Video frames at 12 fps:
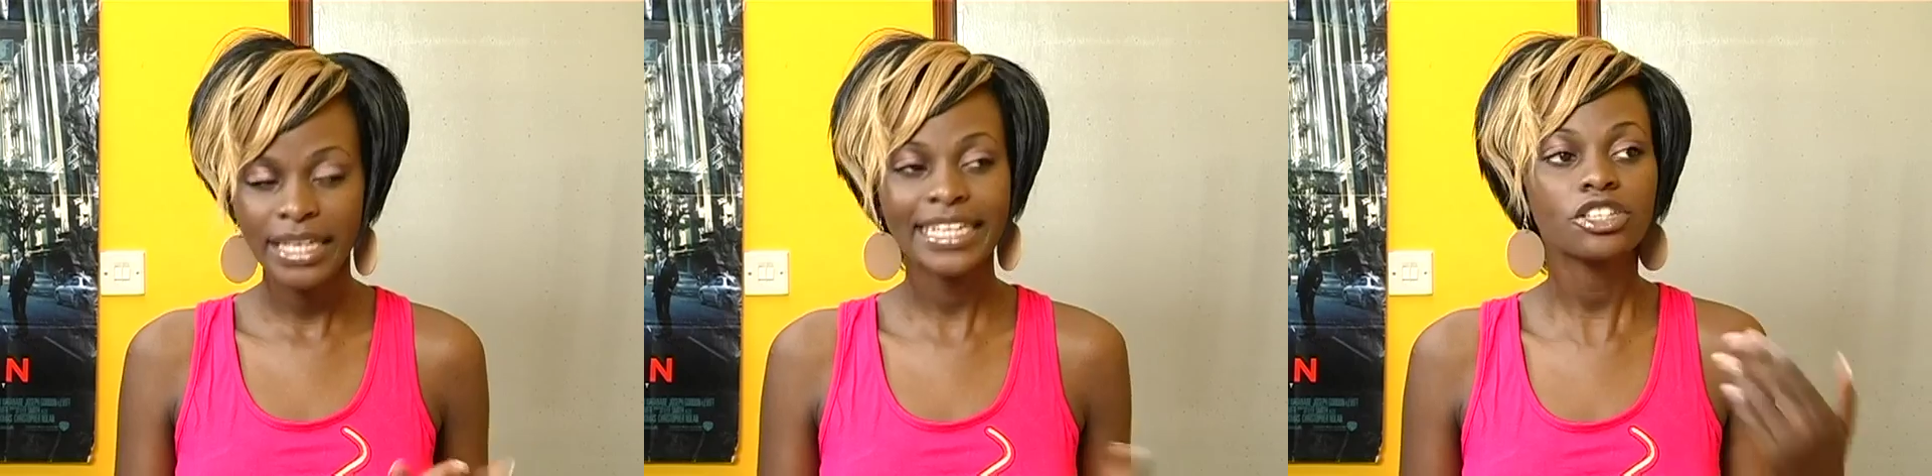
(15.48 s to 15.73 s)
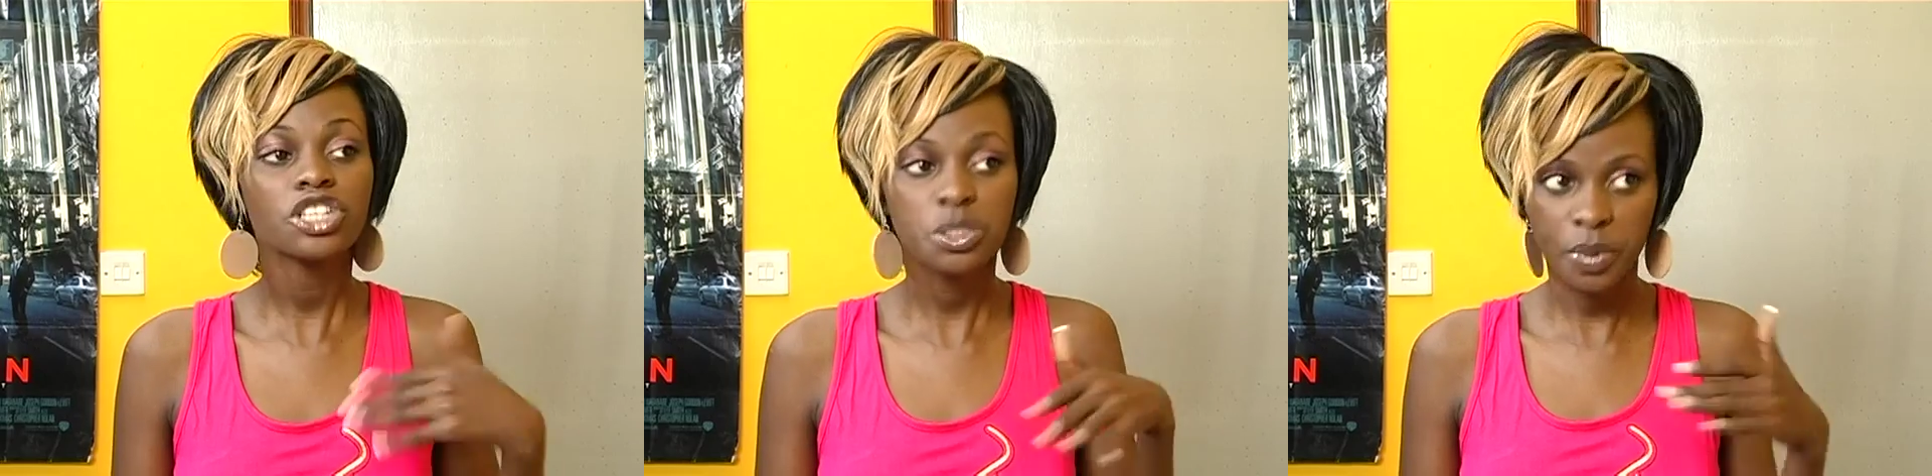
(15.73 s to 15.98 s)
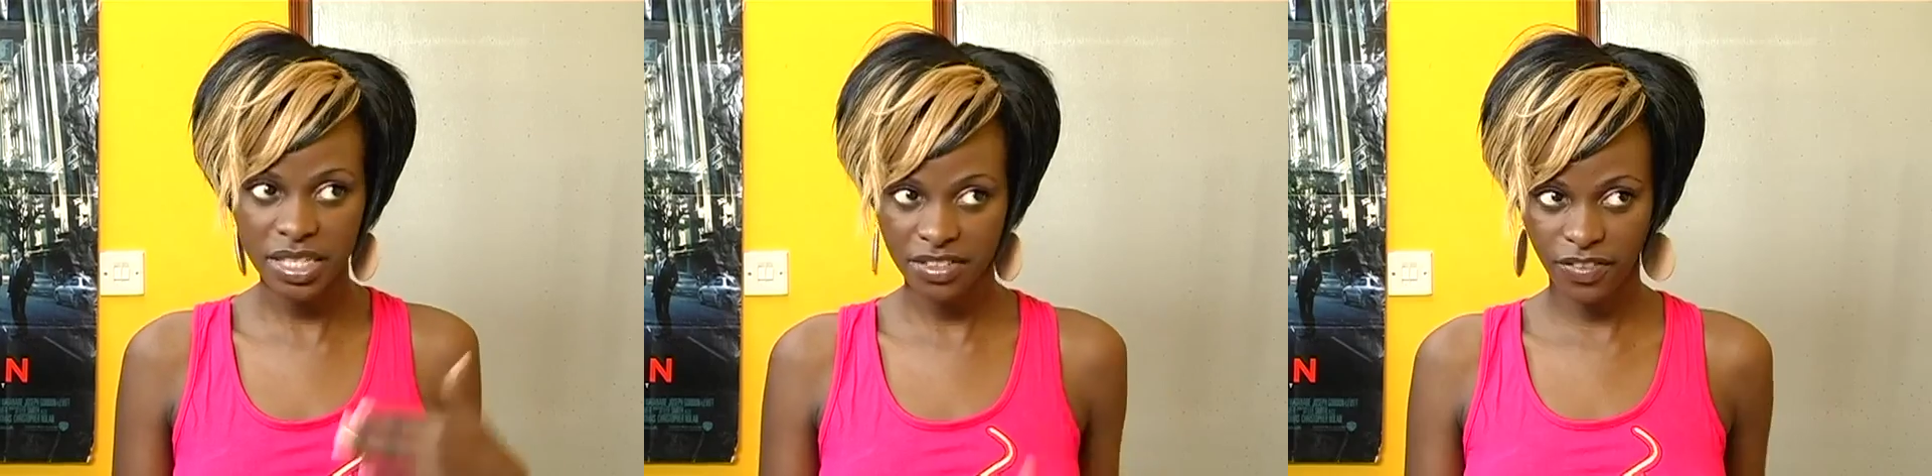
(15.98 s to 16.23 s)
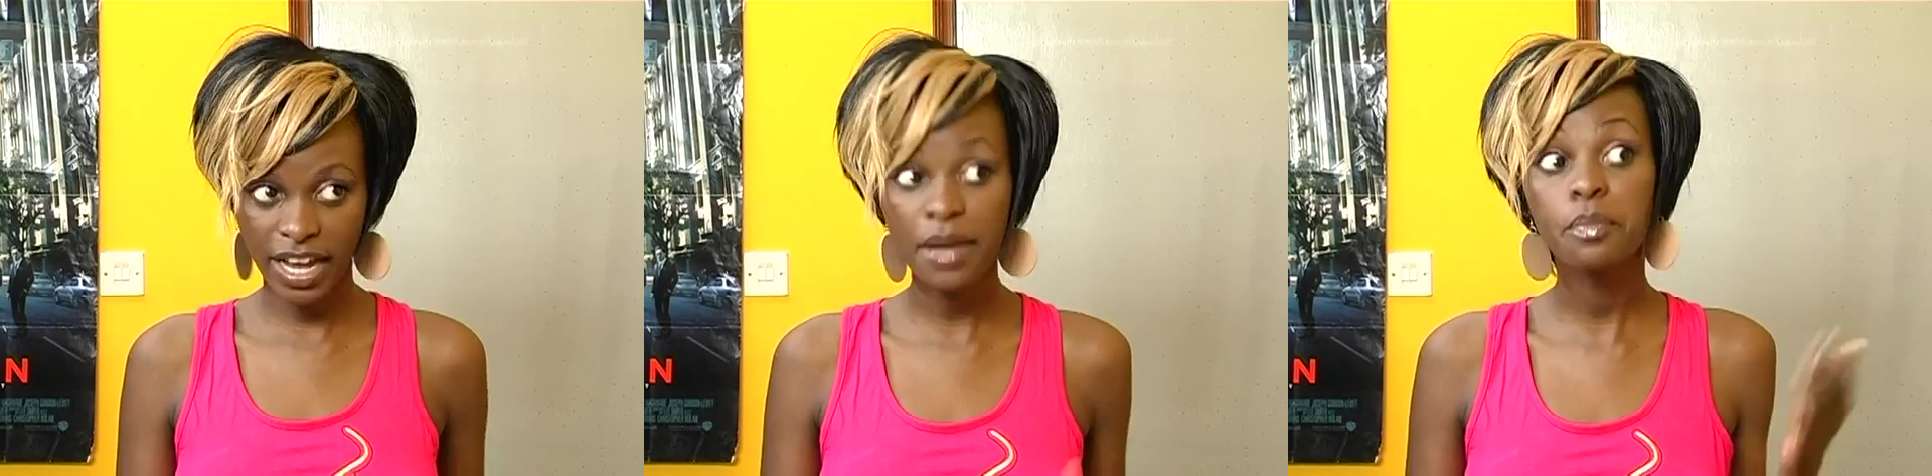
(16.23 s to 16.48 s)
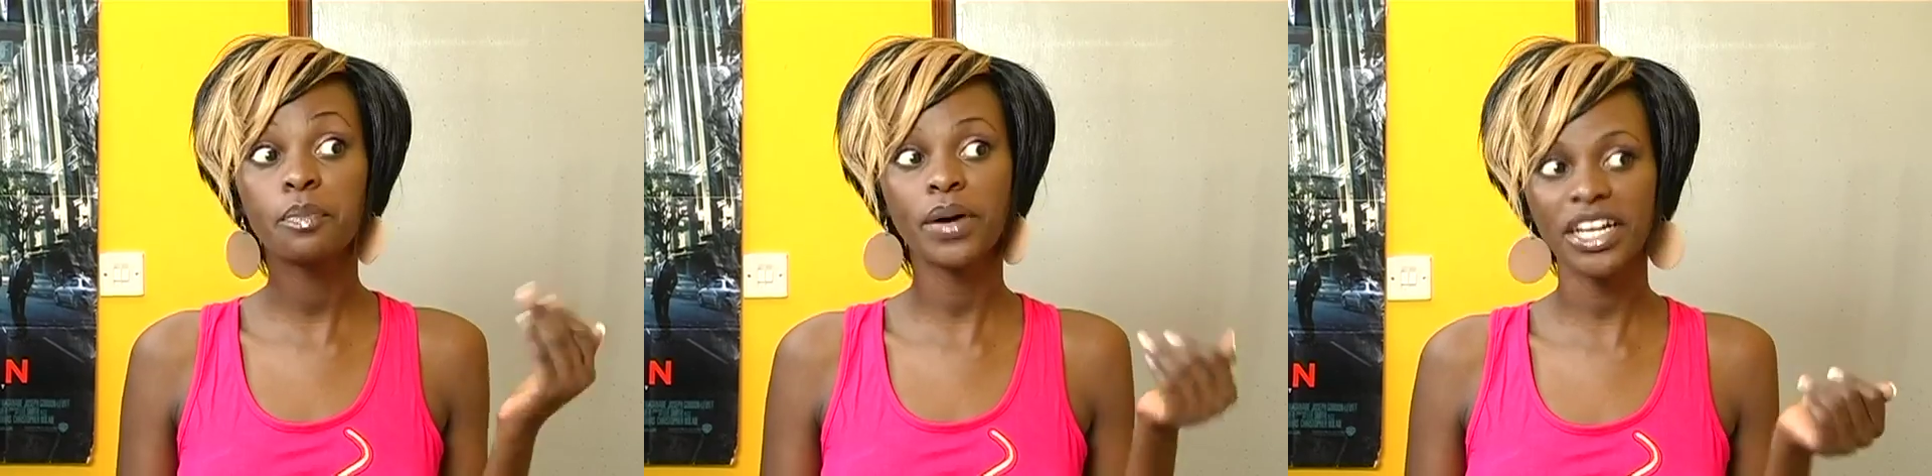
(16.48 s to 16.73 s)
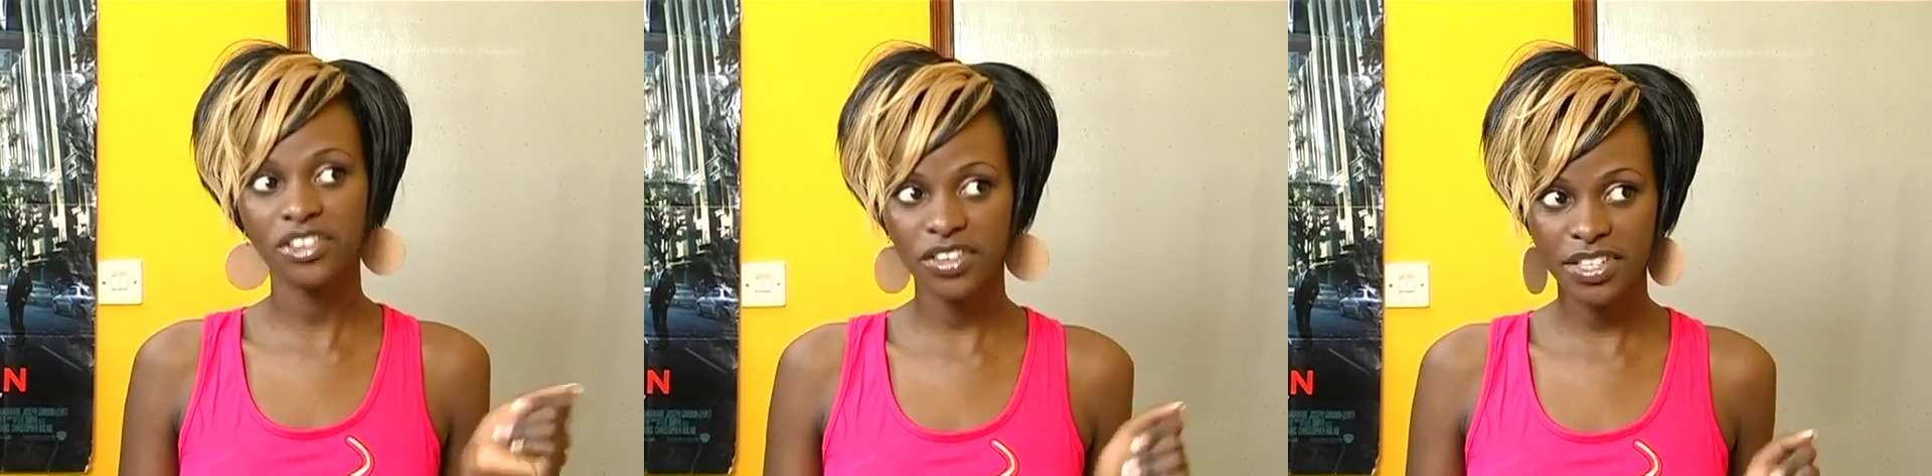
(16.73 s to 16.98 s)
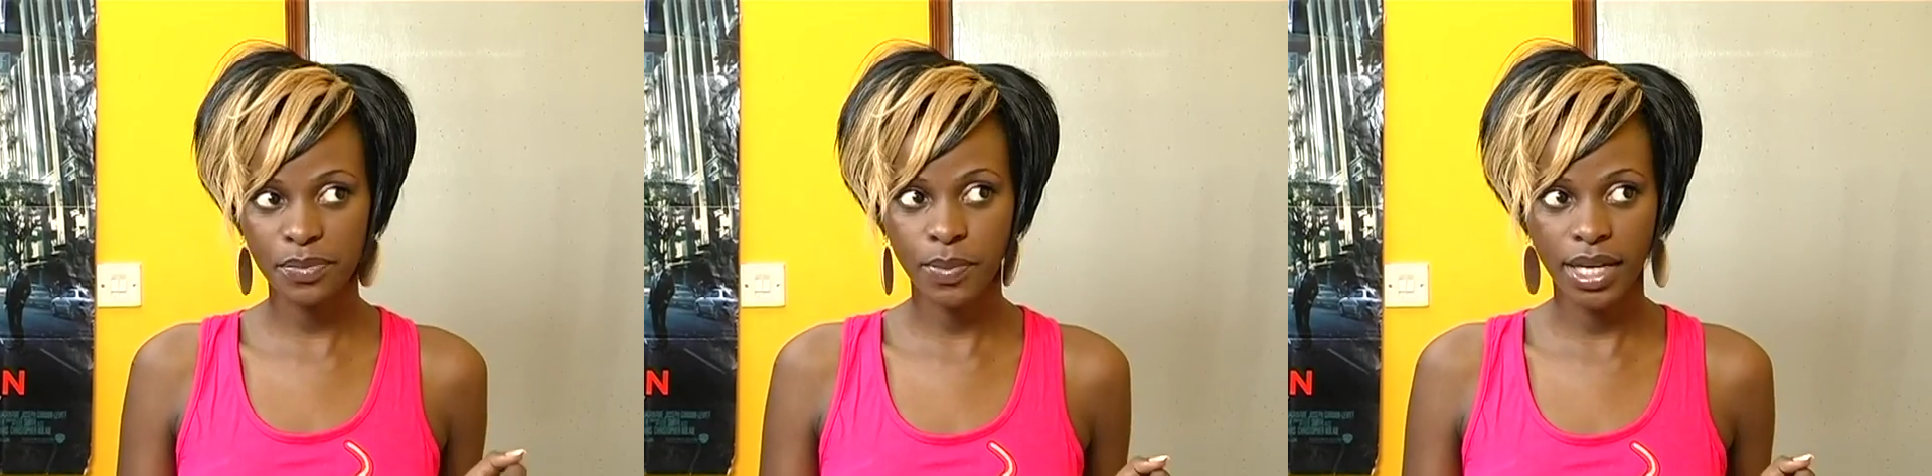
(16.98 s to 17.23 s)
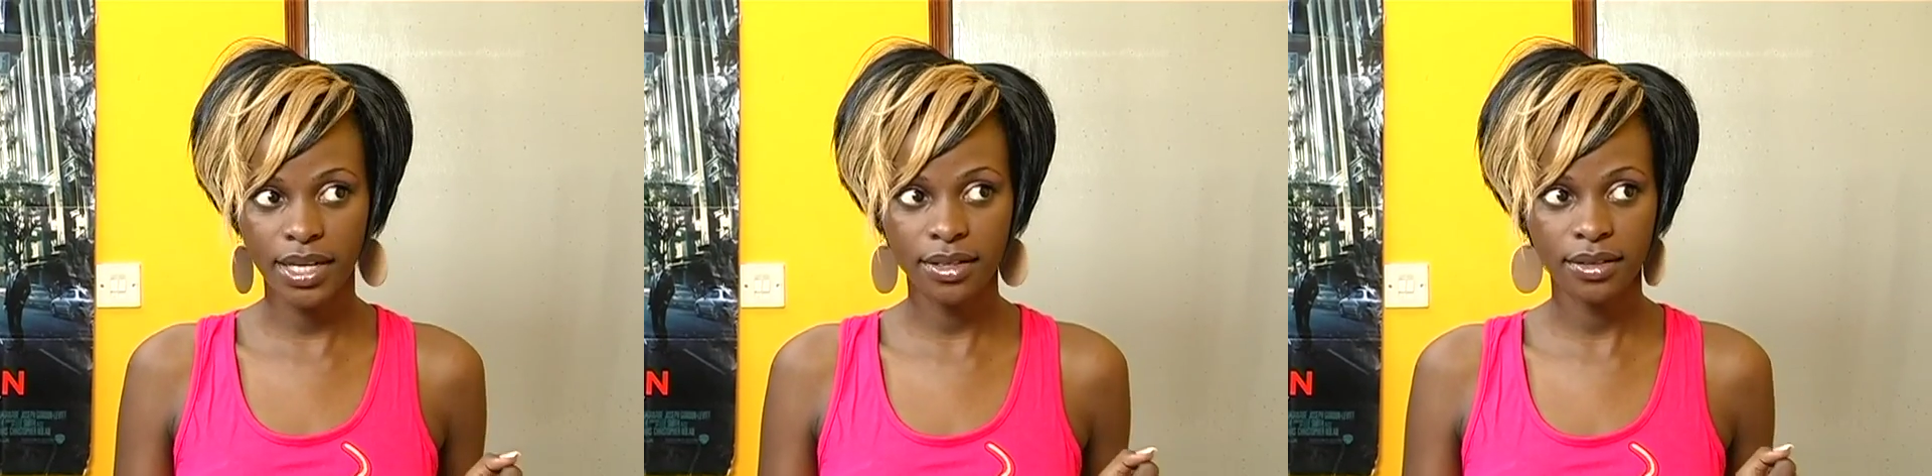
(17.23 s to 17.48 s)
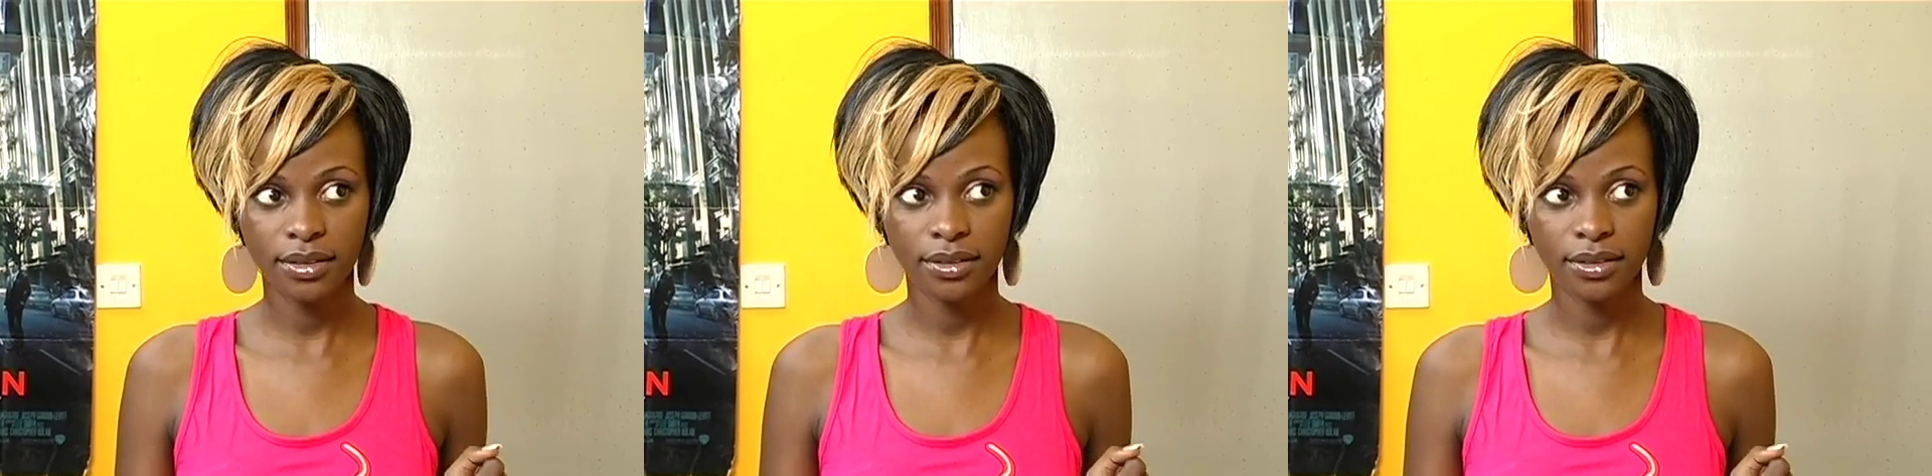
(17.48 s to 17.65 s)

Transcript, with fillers: Did you specify Patra's Yes.